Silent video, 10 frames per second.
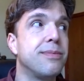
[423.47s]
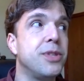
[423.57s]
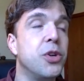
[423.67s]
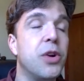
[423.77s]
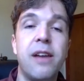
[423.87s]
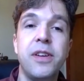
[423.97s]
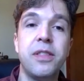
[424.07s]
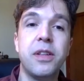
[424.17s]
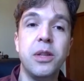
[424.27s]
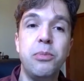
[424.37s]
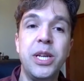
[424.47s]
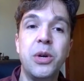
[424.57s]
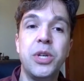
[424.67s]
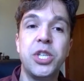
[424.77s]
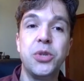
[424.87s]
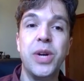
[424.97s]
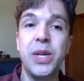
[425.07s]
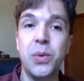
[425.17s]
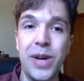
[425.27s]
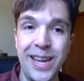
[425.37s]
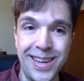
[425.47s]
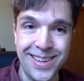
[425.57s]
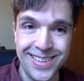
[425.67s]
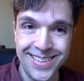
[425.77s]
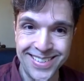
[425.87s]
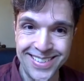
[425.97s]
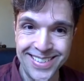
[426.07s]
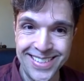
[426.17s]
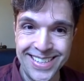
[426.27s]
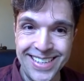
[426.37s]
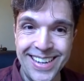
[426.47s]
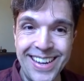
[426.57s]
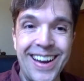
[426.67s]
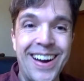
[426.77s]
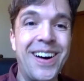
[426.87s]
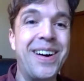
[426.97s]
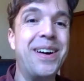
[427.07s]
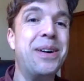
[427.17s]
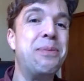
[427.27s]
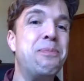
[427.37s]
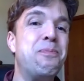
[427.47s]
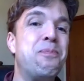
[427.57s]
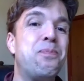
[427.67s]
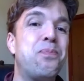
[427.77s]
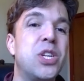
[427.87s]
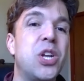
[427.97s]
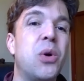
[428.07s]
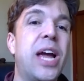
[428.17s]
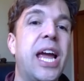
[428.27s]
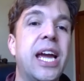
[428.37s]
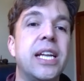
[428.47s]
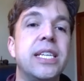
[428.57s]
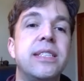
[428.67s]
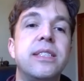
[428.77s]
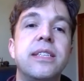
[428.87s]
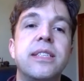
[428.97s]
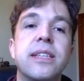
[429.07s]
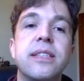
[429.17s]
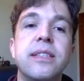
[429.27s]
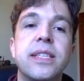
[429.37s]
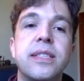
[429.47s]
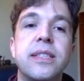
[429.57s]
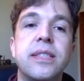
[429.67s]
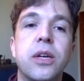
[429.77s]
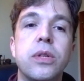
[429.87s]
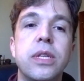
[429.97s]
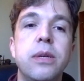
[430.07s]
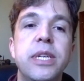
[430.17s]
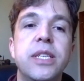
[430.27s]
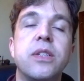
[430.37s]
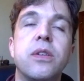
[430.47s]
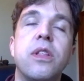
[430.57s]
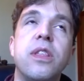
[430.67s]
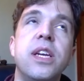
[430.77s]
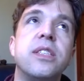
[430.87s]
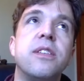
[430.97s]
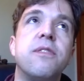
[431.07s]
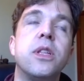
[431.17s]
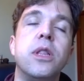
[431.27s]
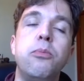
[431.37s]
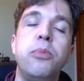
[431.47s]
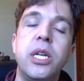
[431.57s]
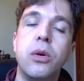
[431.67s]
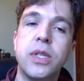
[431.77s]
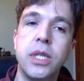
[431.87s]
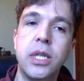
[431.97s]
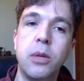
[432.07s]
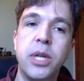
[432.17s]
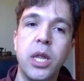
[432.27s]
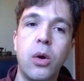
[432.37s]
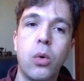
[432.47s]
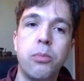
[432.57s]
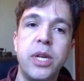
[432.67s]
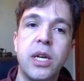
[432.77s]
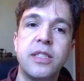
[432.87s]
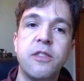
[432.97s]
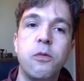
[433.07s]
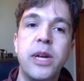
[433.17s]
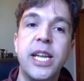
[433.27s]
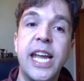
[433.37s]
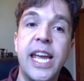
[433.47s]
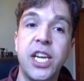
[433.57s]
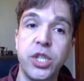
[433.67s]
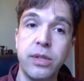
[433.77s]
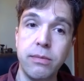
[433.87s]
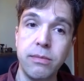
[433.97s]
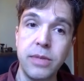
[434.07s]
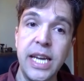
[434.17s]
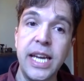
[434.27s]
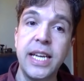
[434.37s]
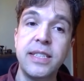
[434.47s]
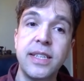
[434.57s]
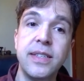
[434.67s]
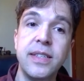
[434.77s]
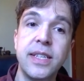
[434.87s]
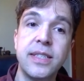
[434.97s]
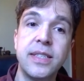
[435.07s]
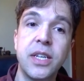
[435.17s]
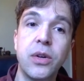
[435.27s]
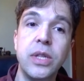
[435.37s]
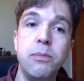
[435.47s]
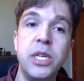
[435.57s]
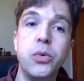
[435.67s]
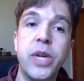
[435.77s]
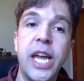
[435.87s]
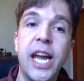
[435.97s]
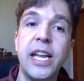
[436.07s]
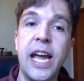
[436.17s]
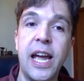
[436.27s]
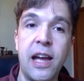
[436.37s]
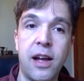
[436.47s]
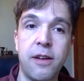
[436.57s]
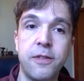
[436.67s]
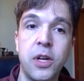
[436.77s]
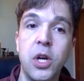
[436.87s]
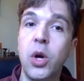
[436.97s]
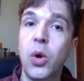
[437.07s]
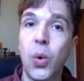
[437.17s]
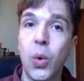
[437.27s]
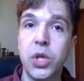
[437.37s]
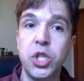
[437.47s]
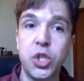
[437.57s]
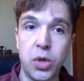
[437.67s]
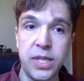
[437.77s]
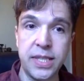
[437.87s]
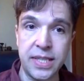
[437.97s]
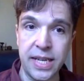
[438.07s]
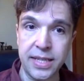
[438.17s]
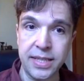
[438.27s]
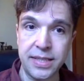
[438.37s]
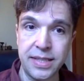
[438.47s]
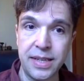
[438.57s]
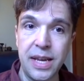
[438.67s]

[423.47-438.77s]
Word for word: you're having the libido issue anyway. You know, and it doesn't necessarily mean, so the thing is, if the libido is a little bit lower because of medication, it doesn't necessarily mean you can't have or enjoy sex.